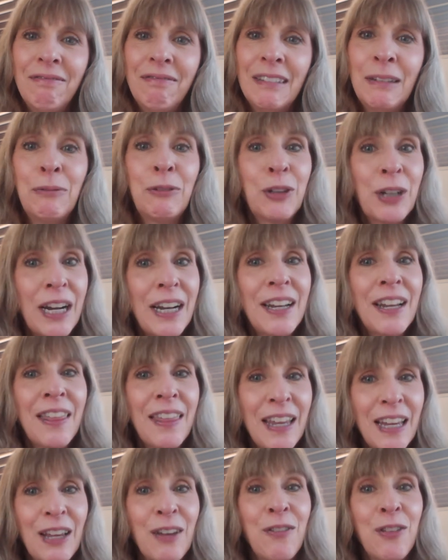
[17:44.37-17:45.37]
I'm trying to
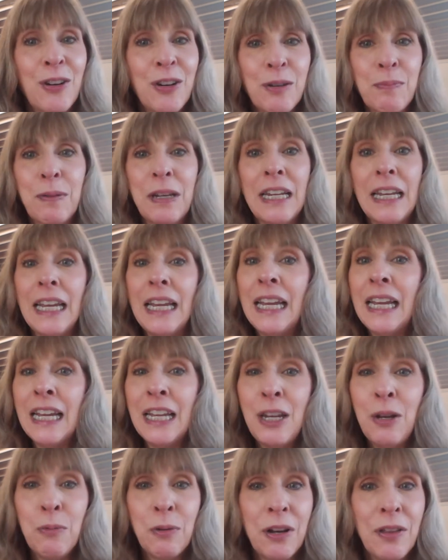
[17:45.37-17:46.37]
think if there's been
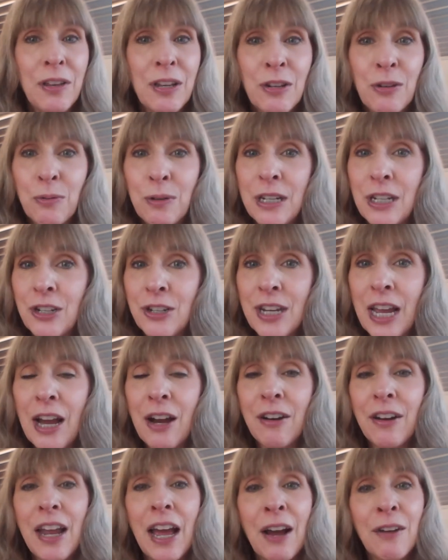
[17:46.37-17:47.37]
anyone that's reached
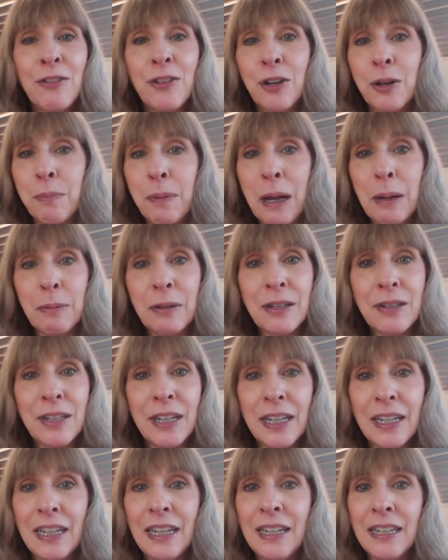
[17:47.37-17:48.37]
out after a Bible
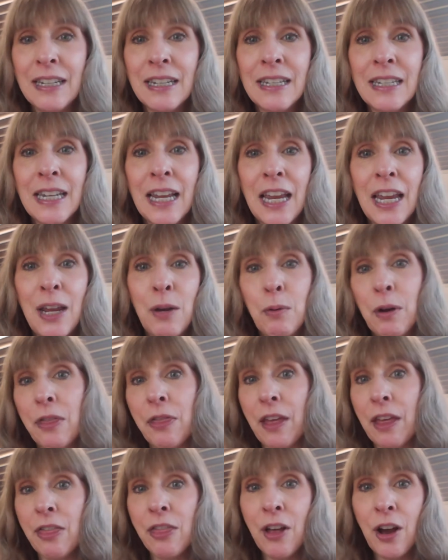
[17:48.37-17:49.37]
study to say what
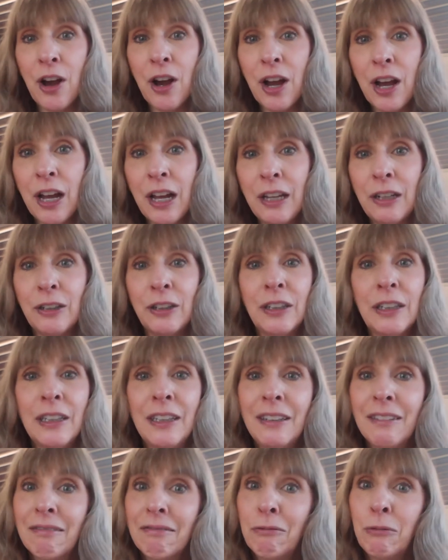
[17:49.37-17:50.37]
they thought, or
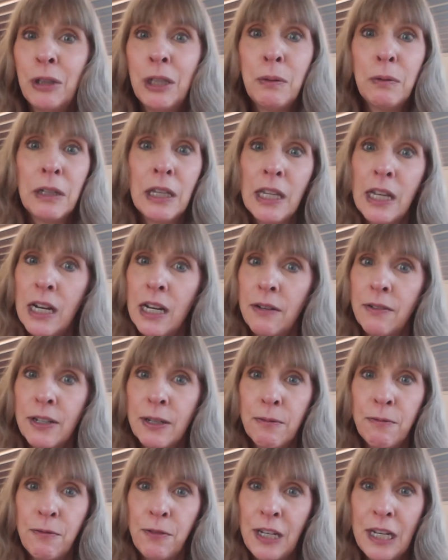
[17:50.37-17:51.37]
we would love
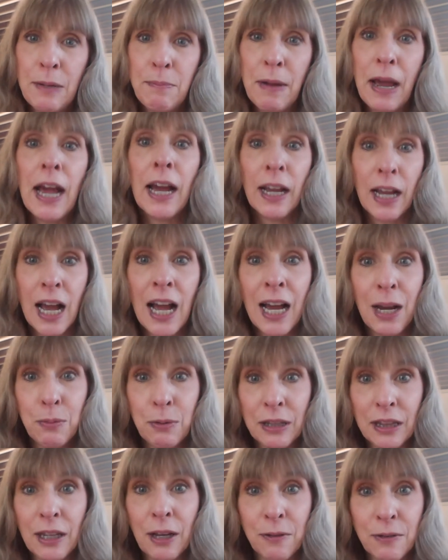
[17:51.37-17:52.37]
some feedback. I
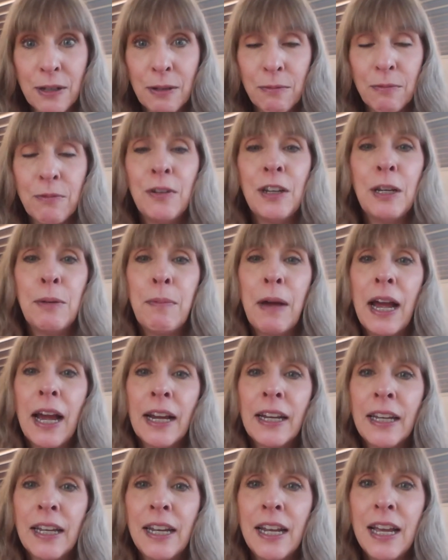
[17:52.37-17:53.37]
would love some
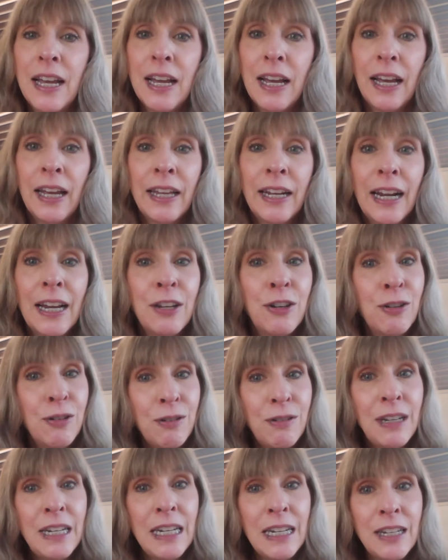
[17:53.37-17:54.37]
feedback. And I
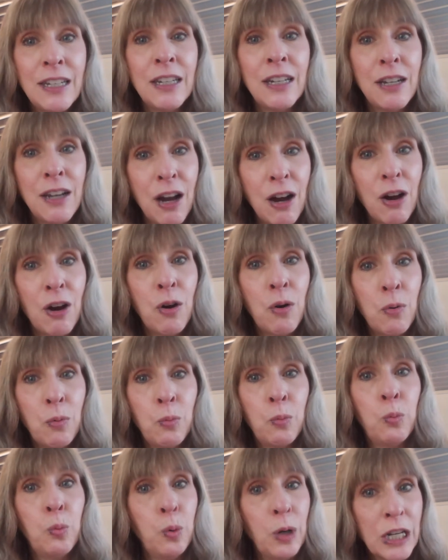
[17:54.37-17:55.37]
do need to
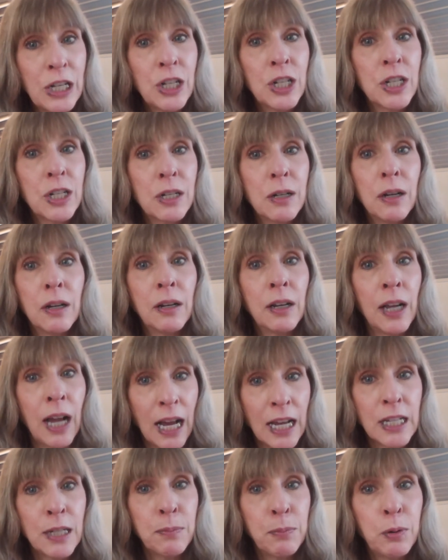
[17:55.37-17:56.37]
know which
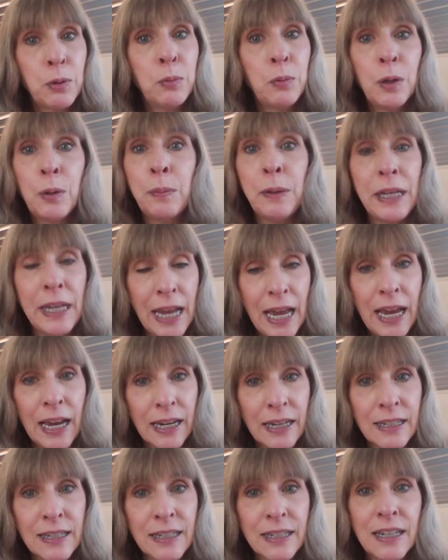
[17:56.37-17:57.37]
gospel will be
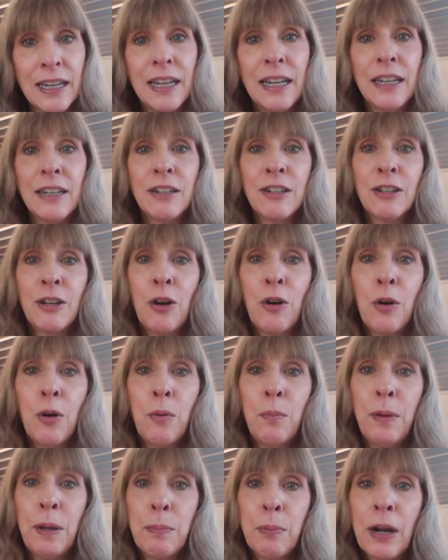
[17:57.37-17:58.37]
next. So
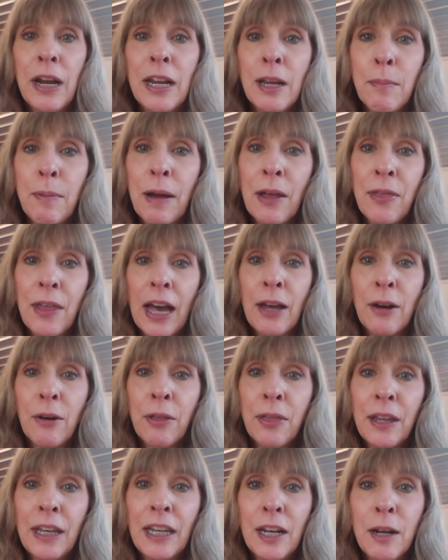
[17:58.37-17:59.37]
be praying about that or
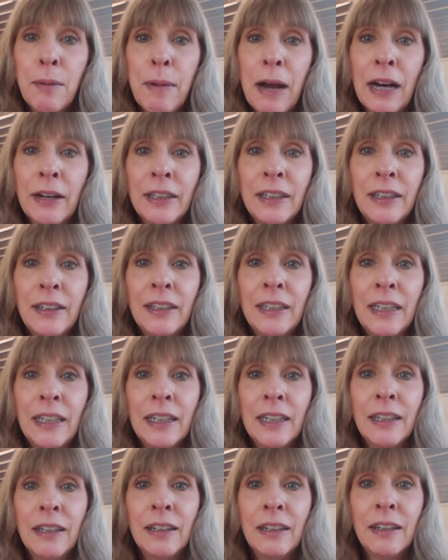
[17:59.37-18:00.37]
thinking about it
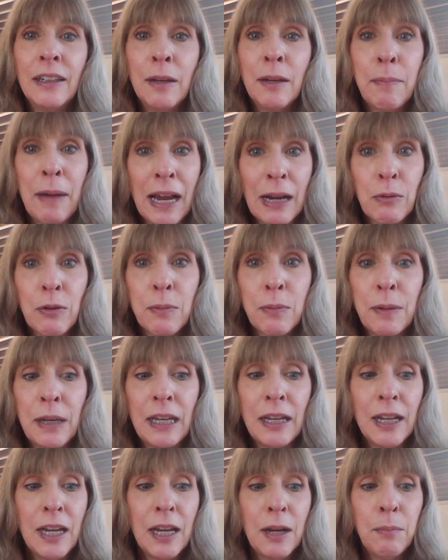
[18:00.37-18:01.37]
and get back with me.
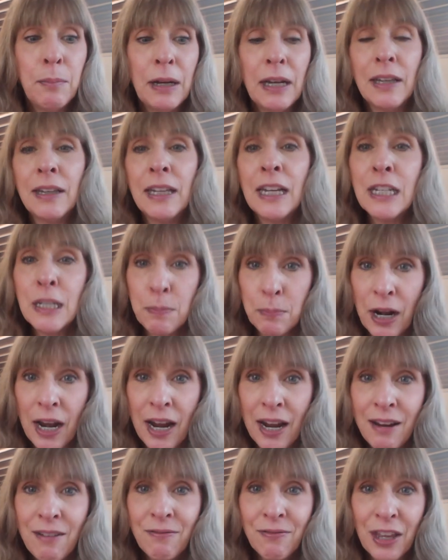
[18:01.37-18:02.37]
But let's
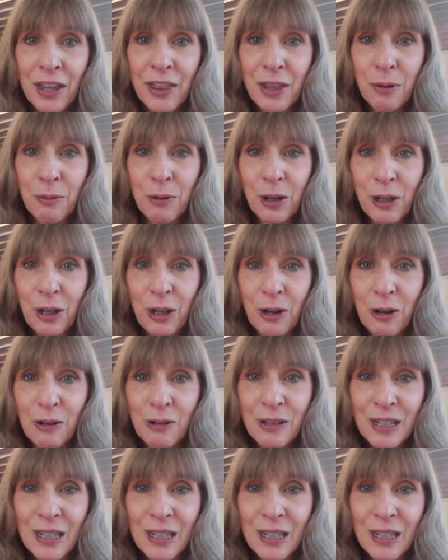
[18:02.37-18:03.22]
pray and then we'll close.